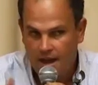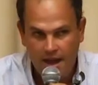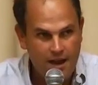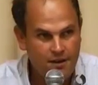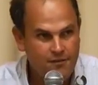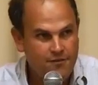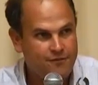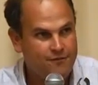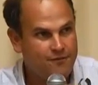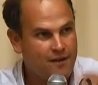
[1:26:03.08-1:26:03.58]

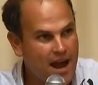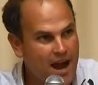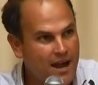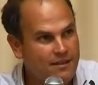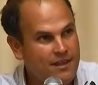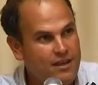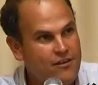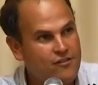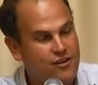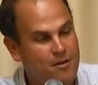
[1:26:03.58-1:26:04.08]
And
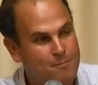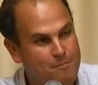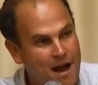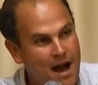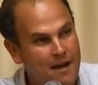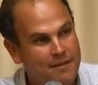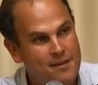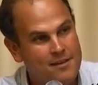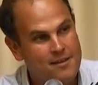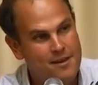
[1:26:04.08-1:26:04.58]
finally,
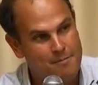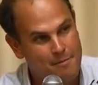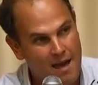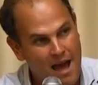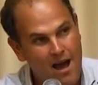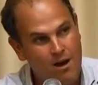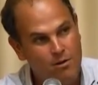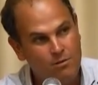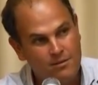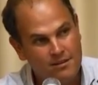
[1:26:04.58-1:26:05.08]
Shabbat is
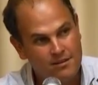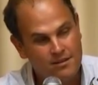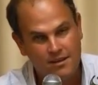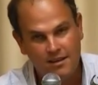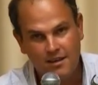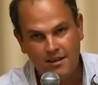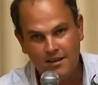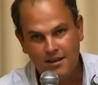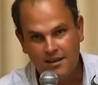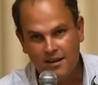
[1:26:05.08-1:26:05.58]
about
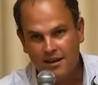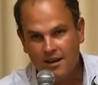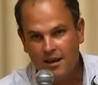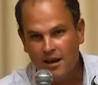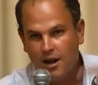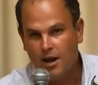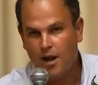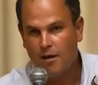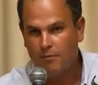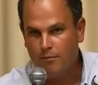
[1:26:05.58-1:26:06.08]

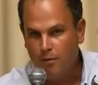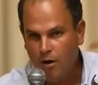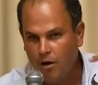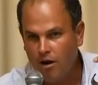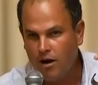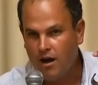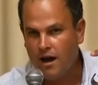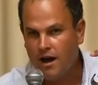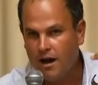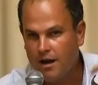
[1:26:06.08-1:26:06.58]

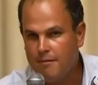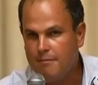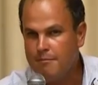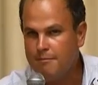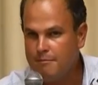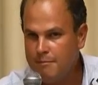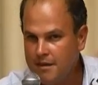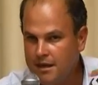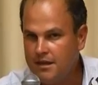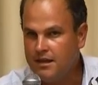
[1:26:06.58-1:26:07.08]
kamocha,
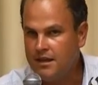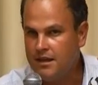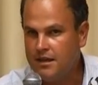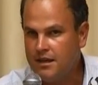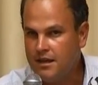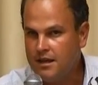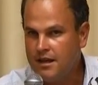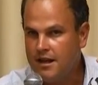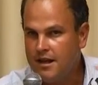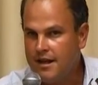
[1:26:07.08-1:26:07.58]

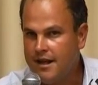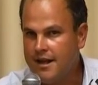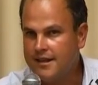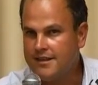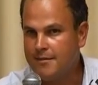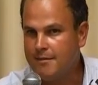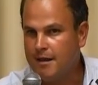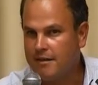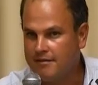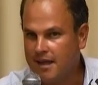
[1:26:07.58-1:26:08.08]
meaning
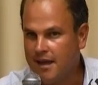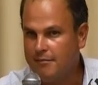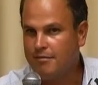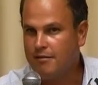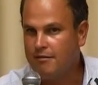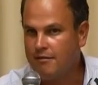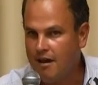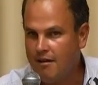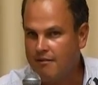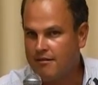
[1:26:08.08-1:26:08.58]
it's about
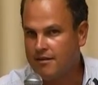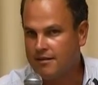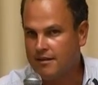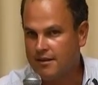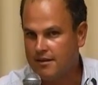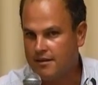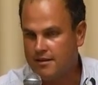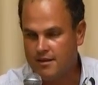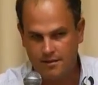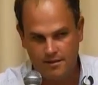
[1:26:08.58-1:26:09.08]

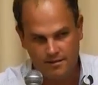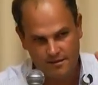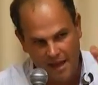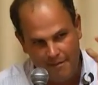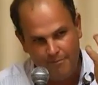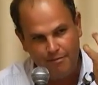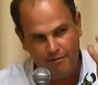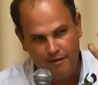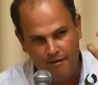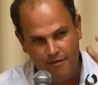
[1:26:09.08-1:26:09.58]

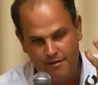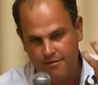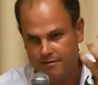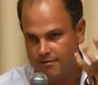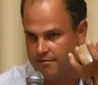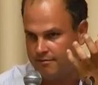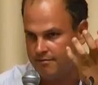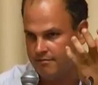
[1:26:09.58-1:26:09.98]
temporary